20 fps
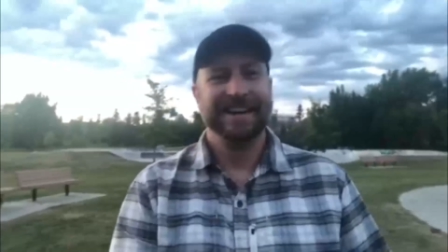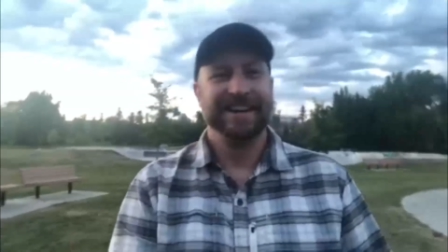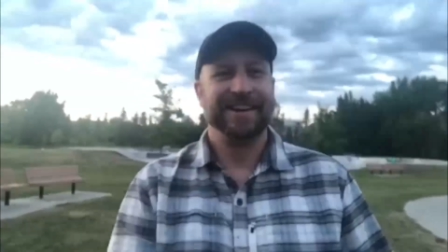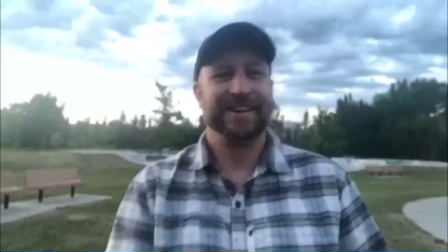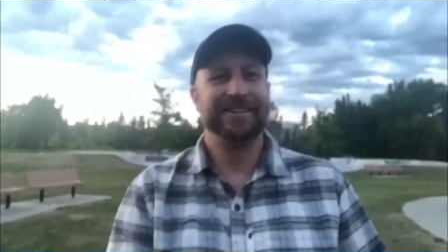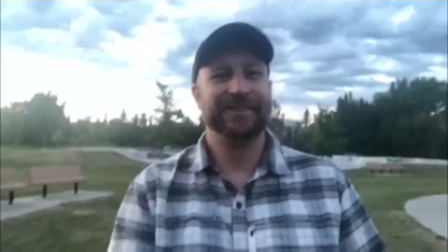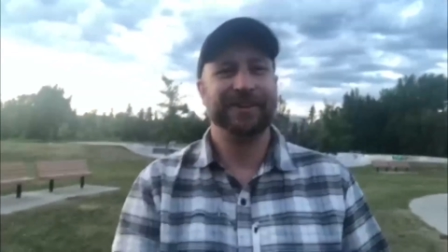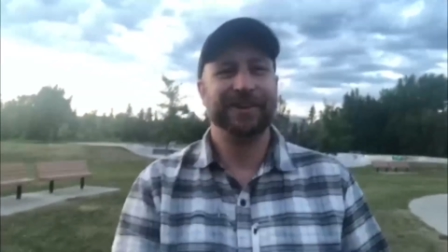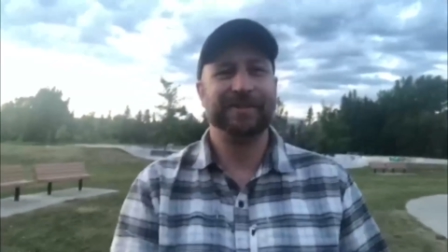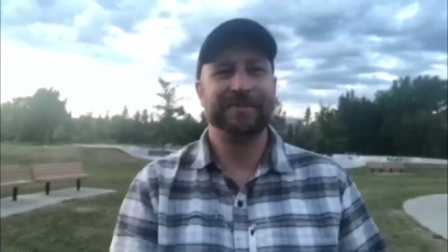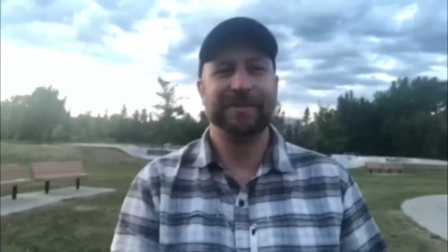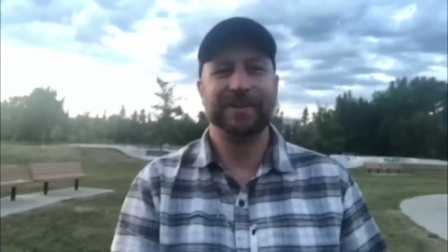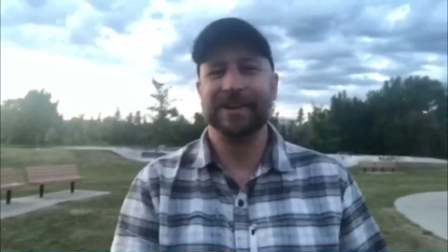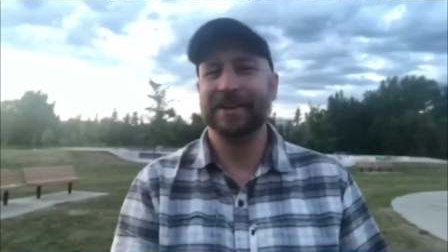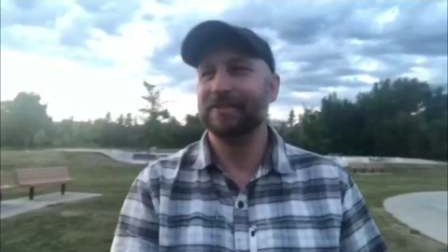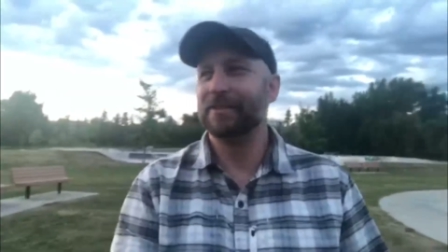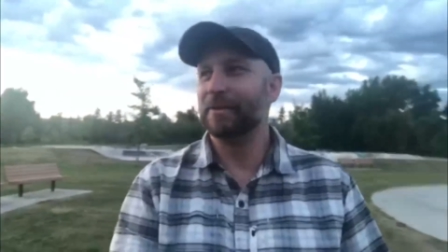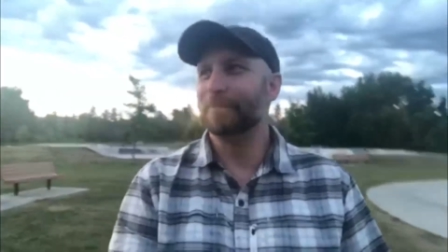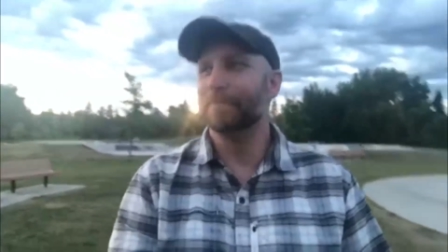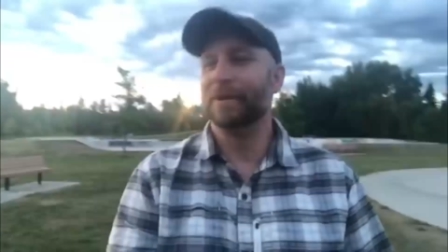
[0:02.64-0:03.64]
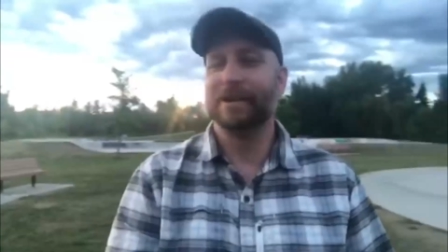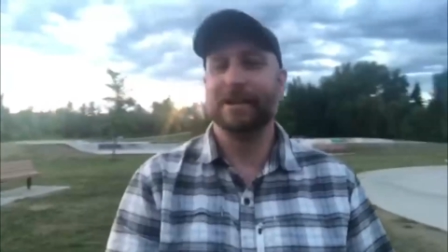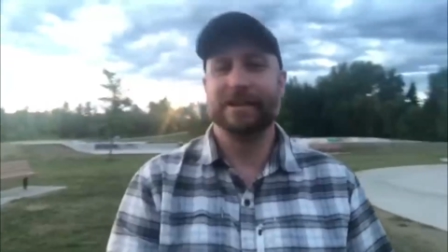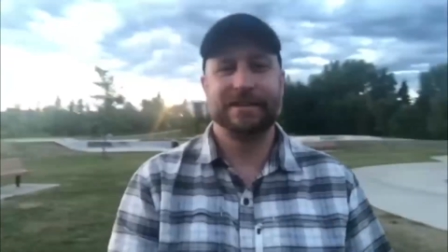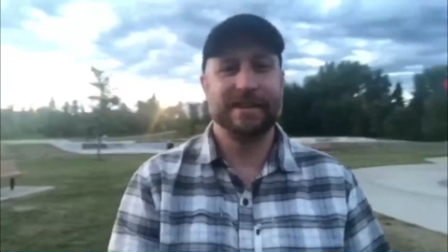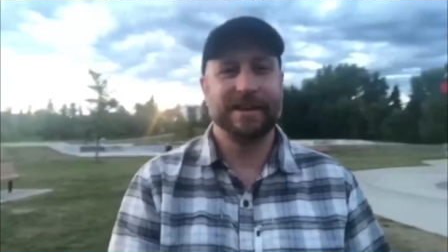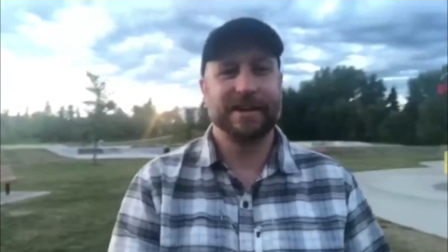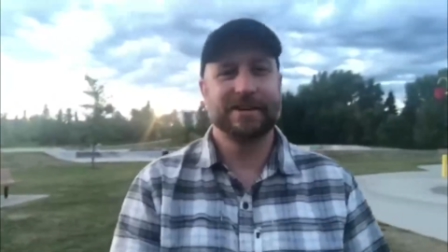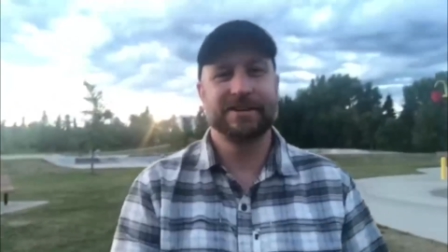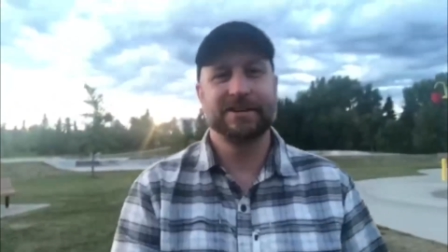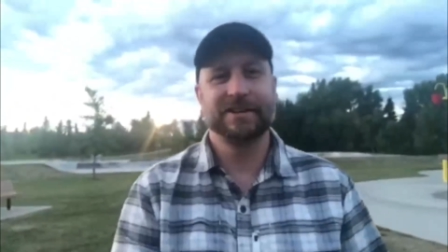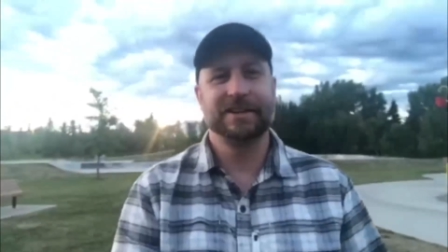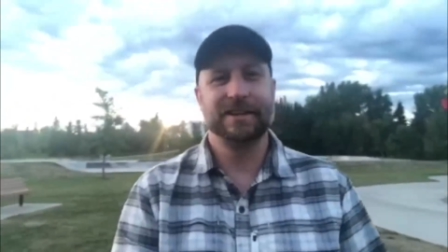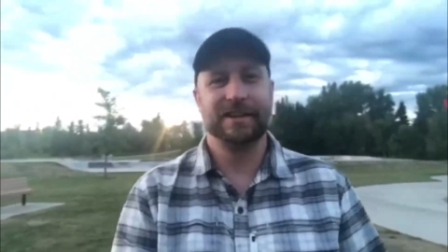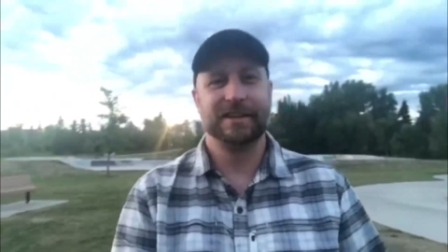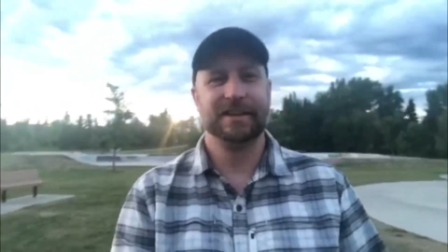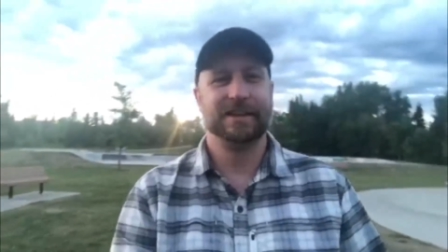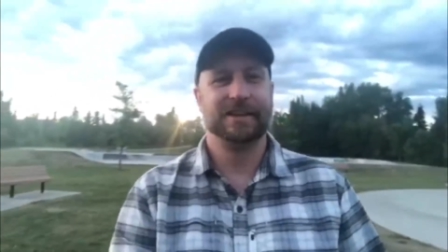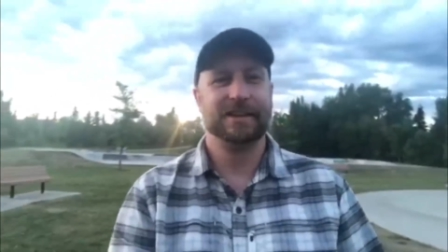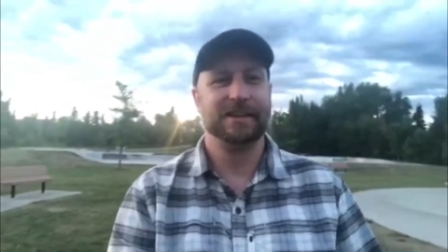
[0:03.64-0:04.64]
you wouldn't believe it, but it's
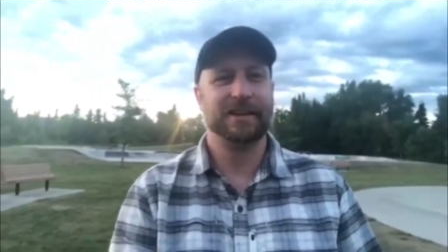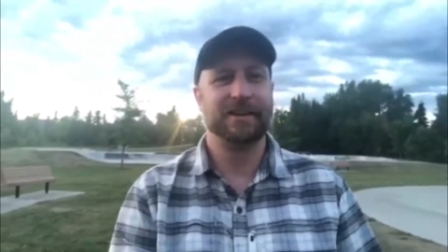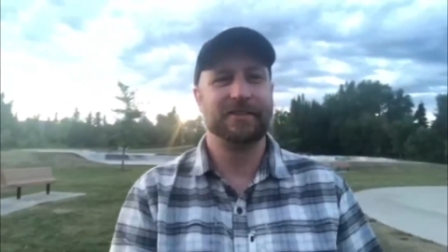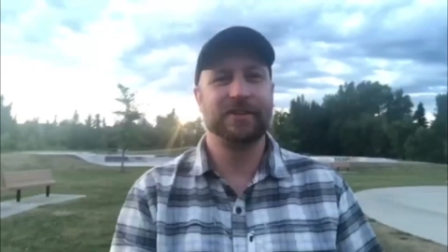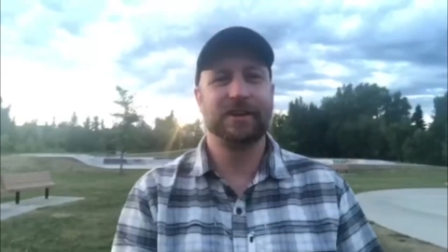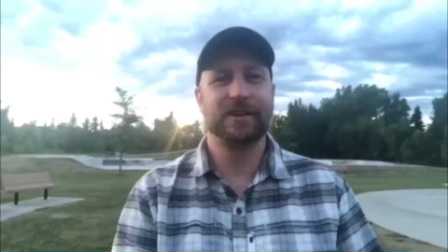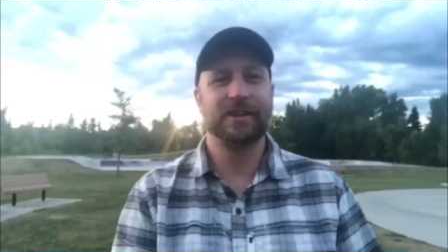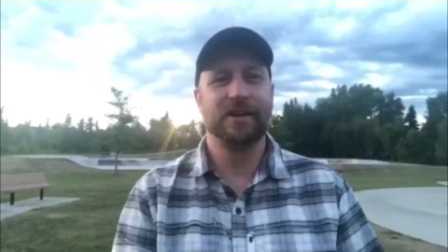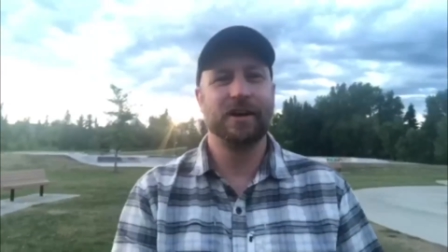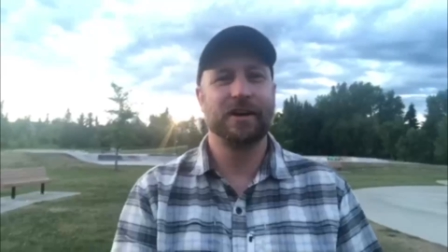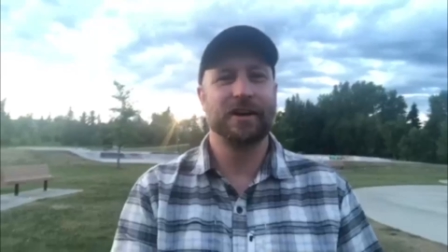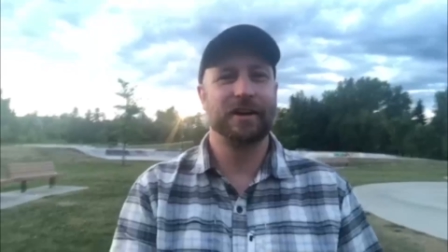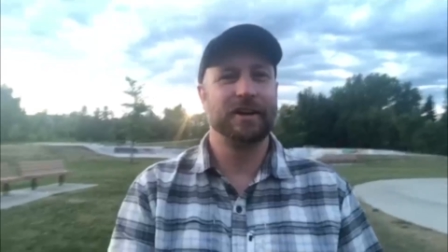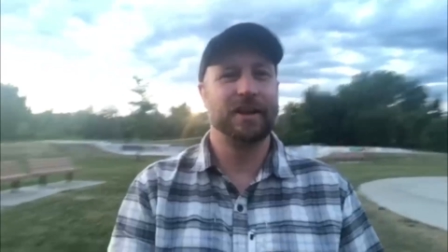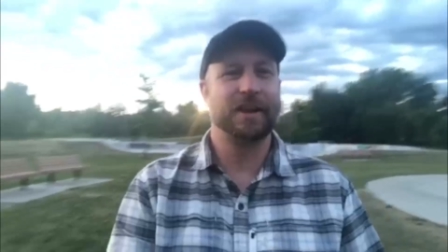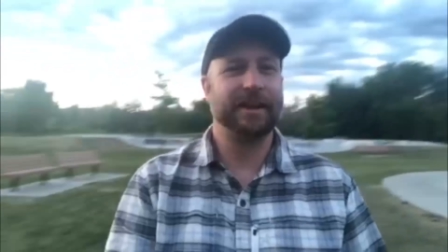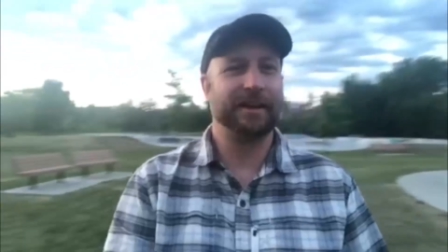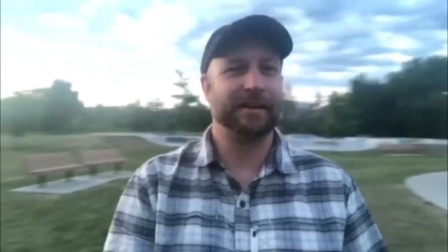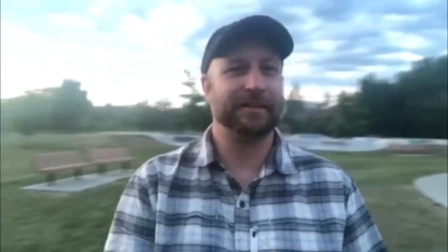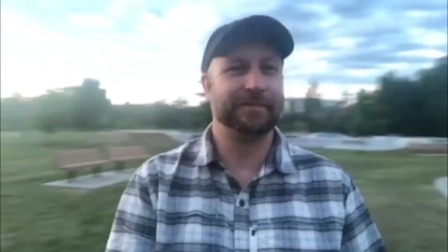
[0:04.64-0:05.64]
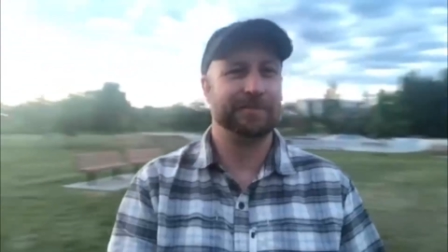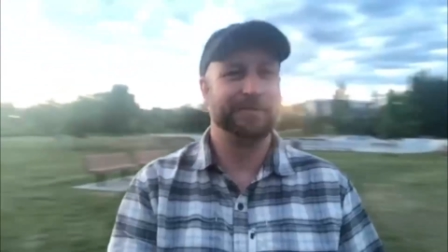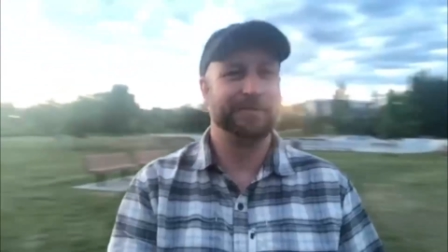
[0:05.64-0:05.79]
actually 11 o'clock at night.